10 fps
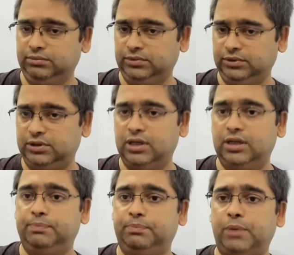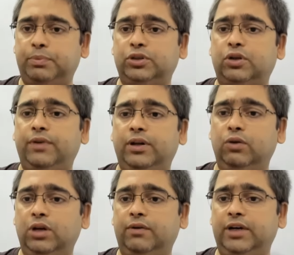The purpose of a
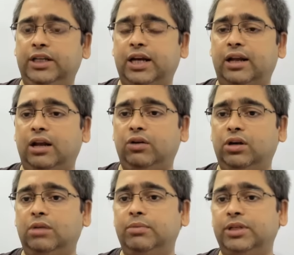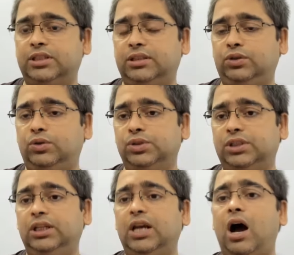low-level design algorithm is to
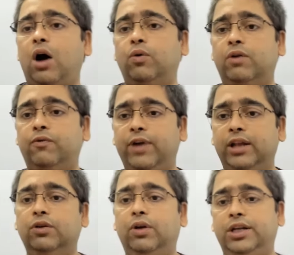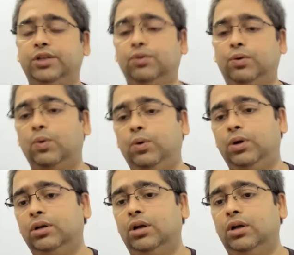see how well you arrange your code,